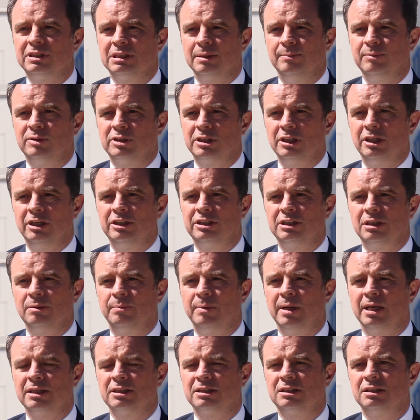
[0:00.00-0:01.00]
some surge
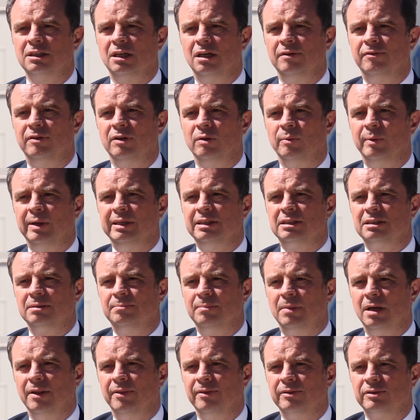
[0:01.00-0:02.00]
capacity over the winter
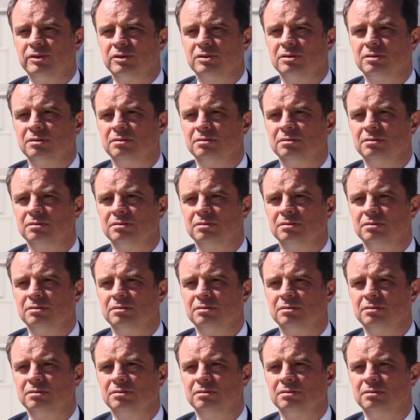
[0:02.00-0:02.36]
months.